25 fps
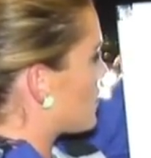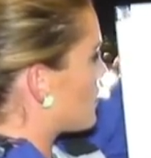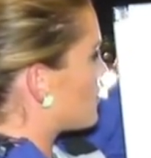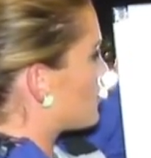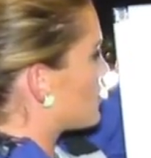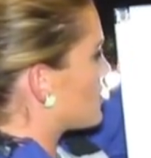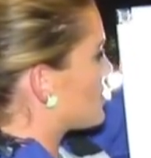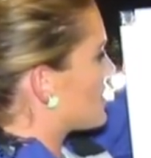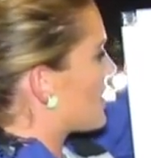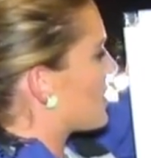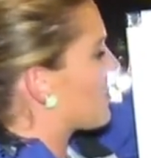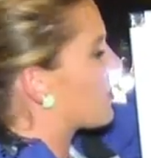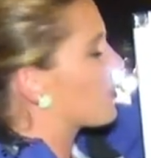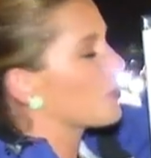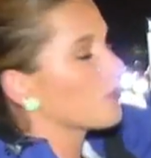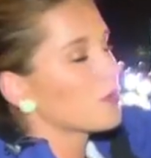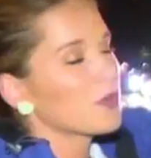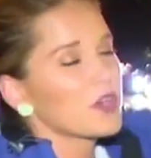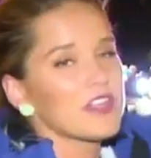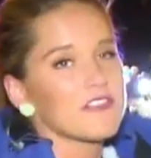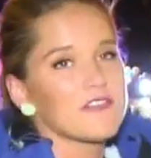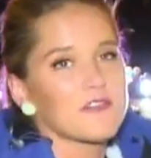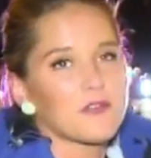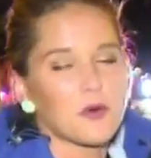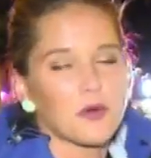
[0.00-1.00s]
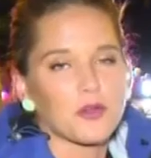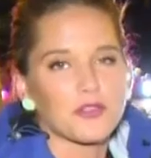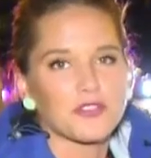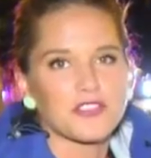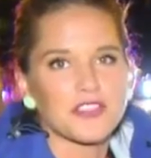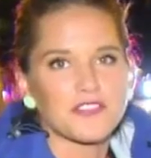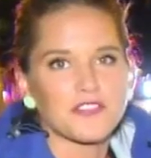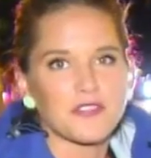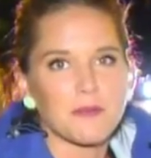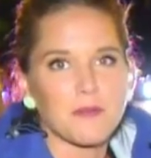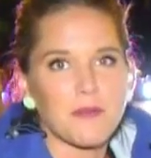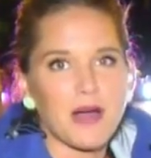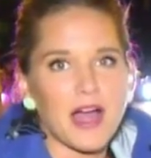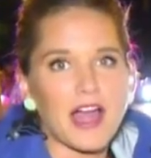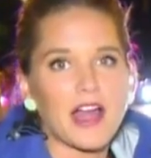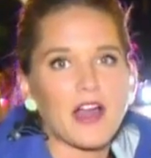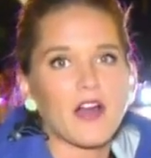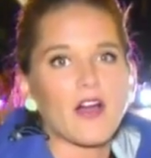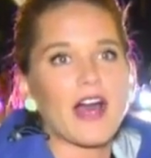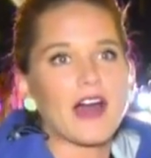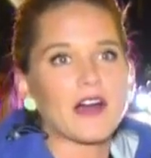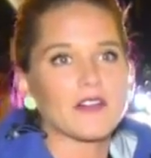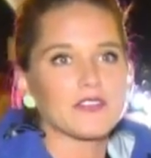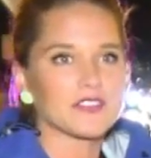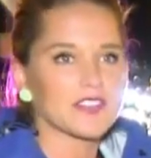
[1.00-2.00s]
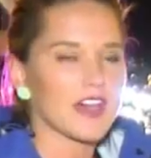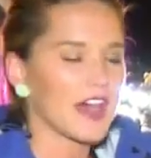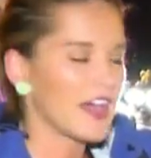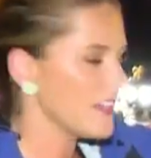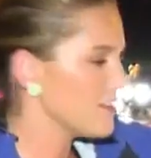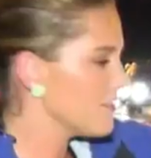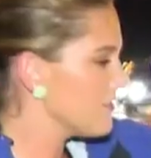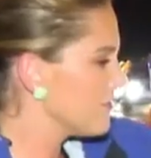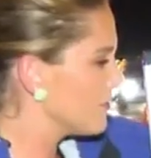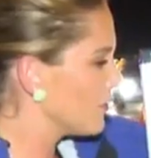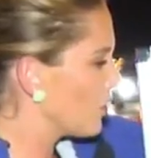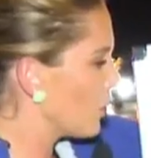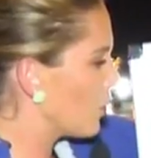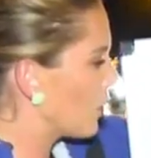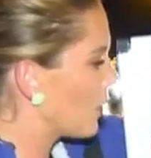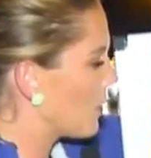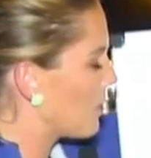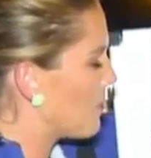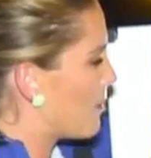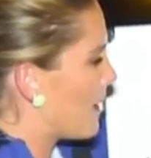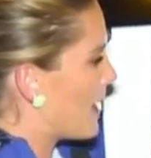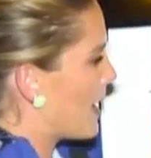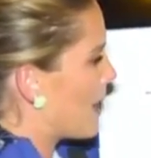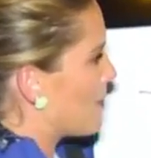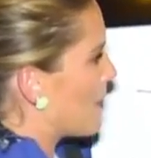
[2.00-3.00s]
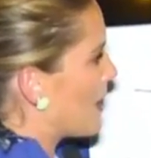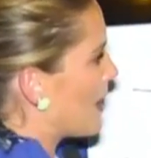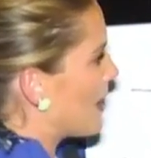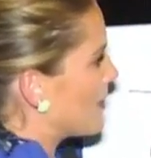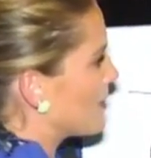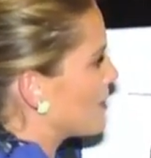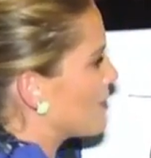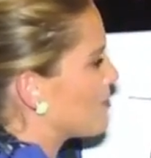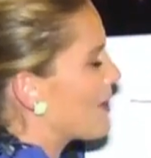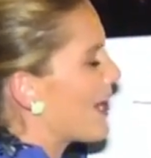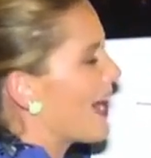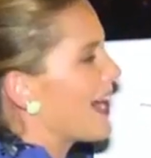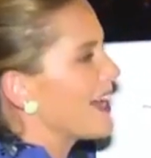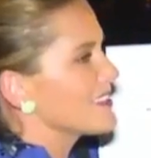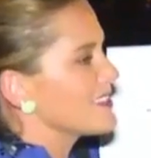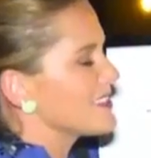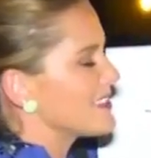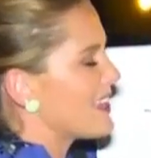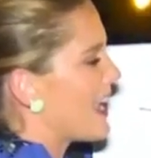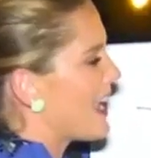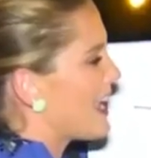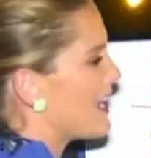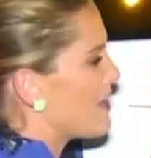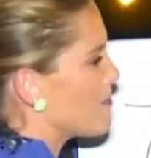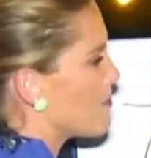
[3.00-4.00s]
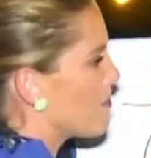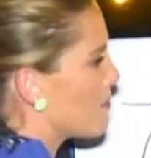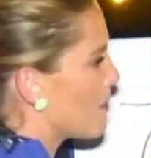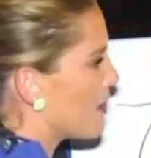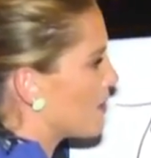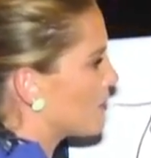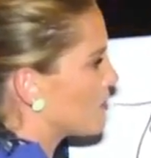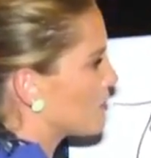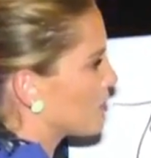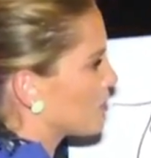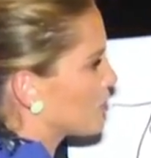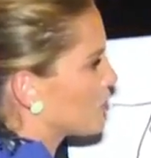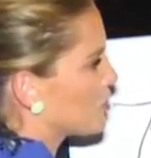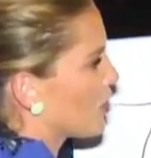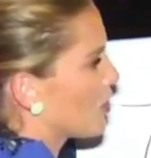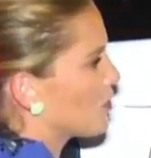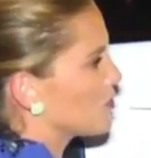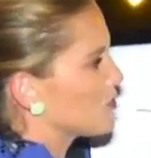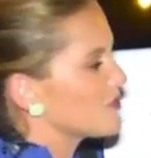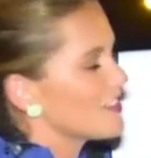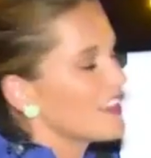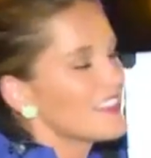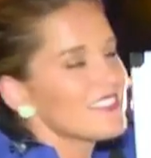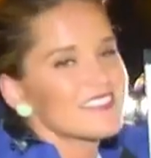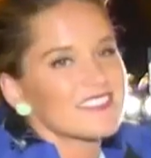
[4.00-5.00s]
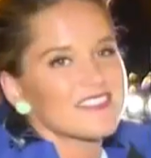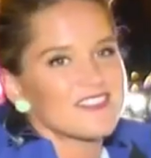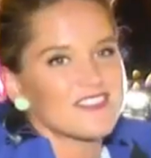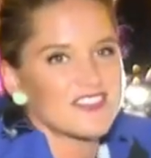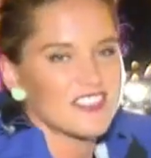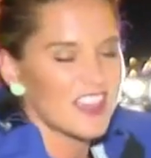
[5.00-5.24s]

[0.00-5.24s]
so just in three-fourths of a mile outside of Flora-Bama, in the past eight months or so, since